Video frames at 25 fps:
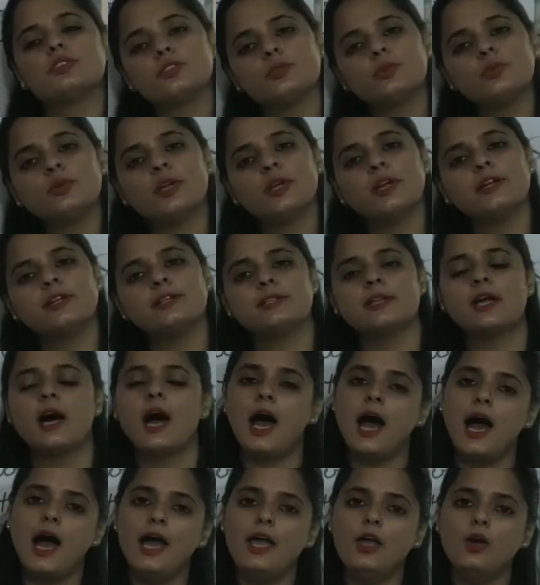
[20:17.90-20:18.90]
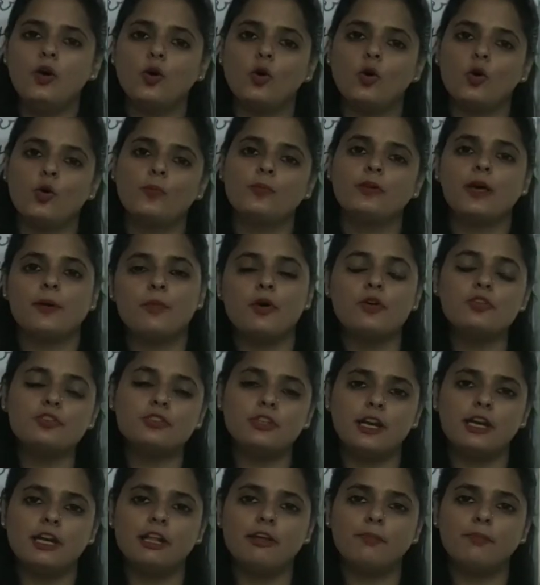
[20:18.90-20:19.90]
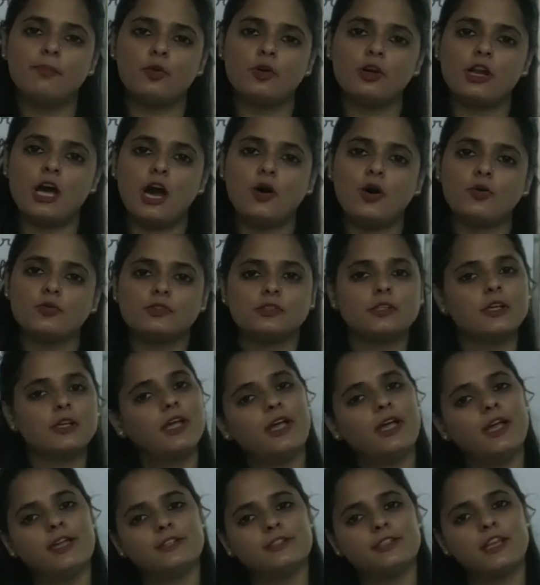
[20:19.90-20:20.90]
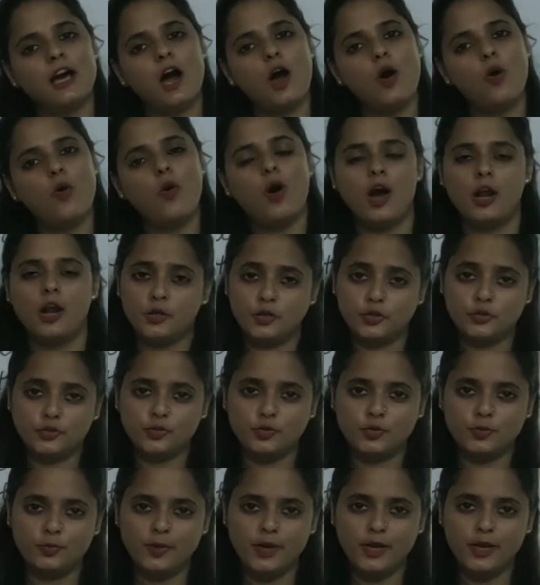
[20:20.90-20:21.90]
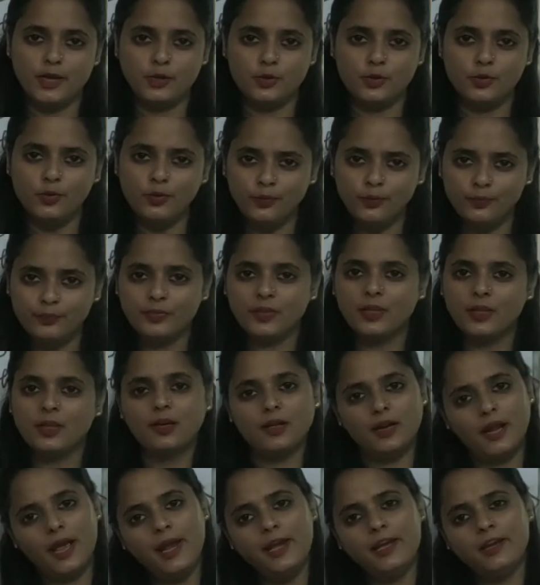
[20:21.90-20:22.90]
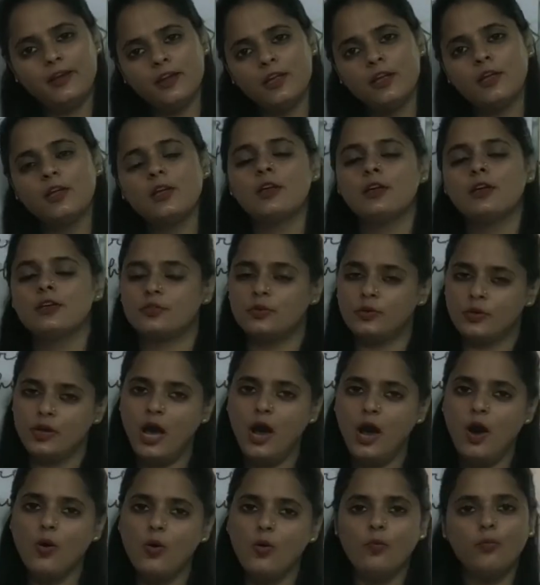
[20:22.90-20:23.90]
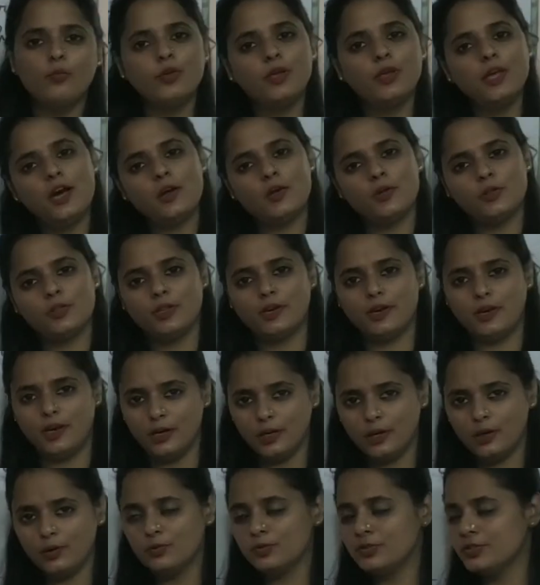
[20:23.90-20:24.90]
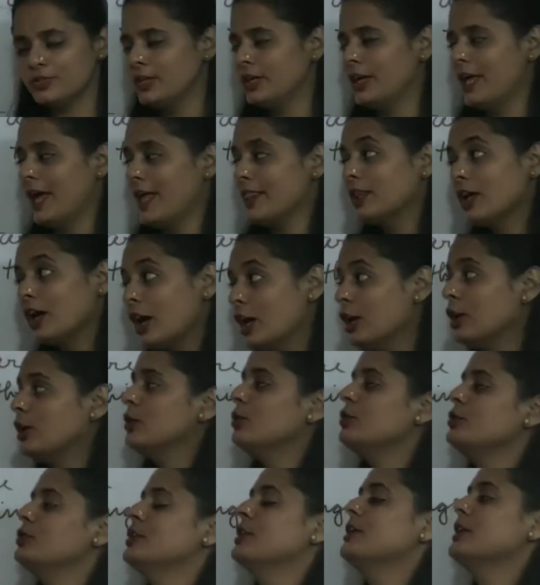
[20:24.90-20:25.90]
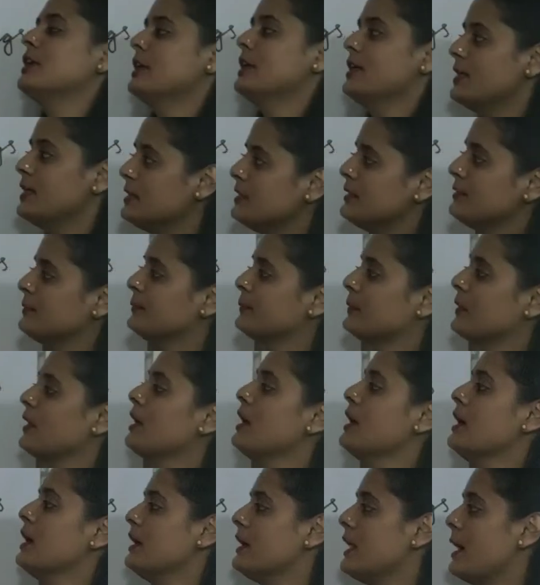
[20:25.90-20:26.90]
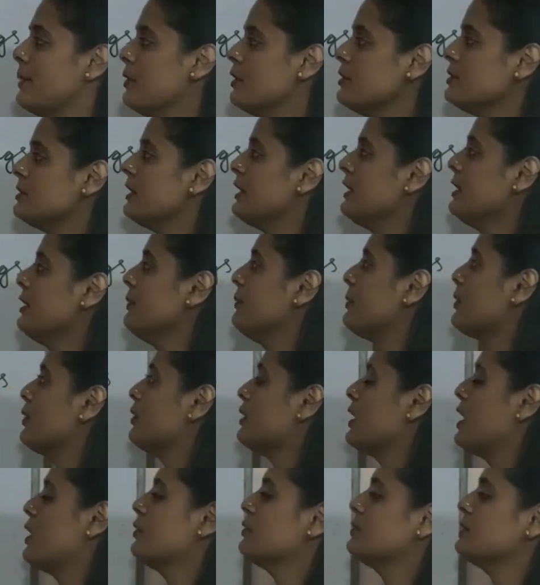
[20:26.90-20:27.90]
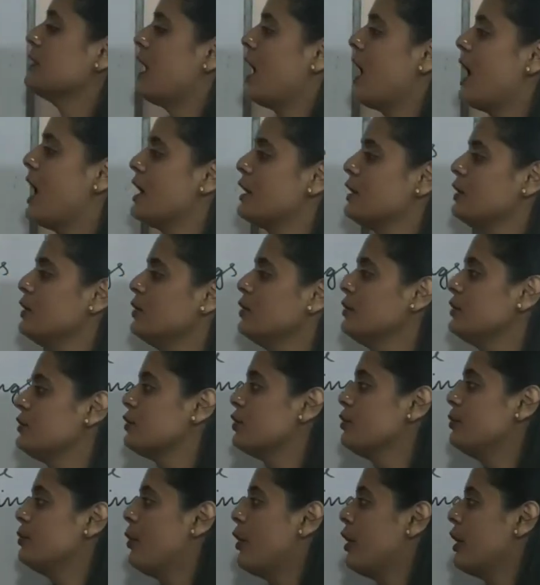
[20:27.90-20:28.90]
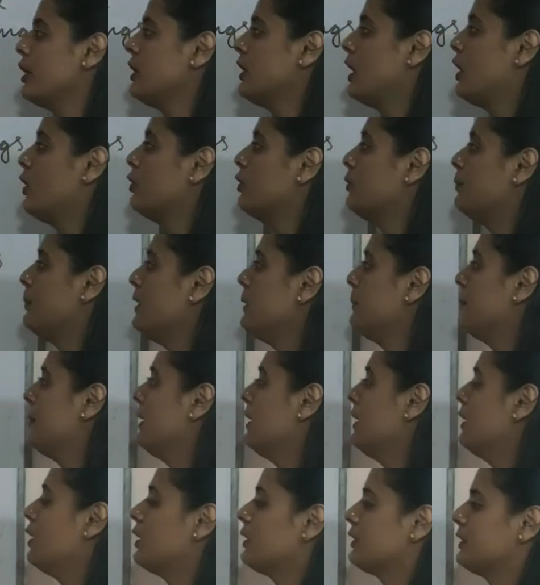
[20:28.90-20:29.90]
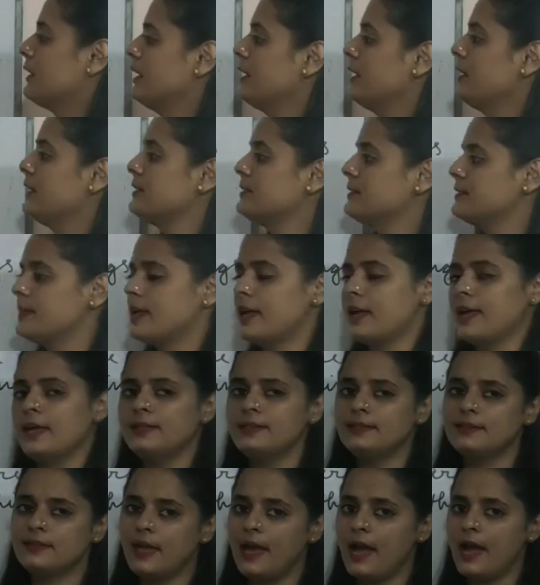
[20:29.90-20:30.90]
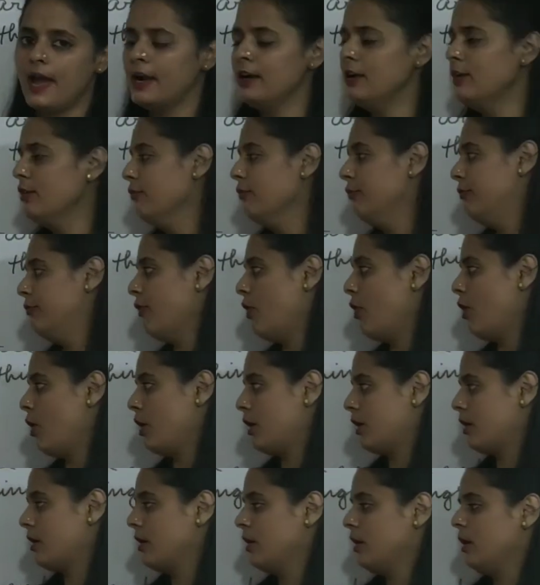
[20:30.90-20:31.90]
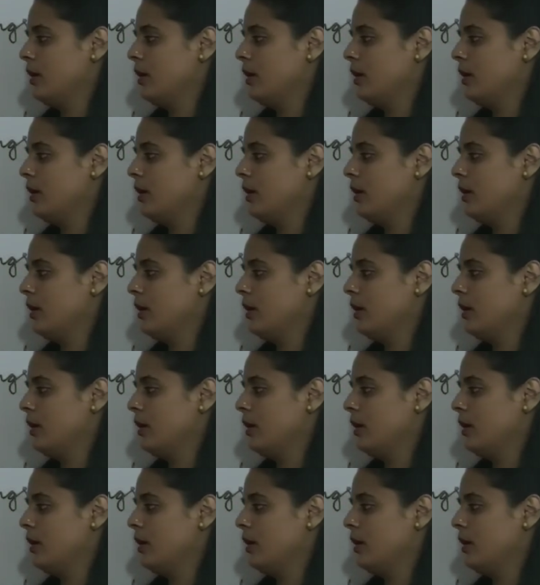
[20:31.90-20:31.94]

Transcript: students, I hope demonstrative pronouns is now understood by you, right? So now we are on the conclusion, and the conclusion is demonstrative pronouns are used to point out people or things they stand for.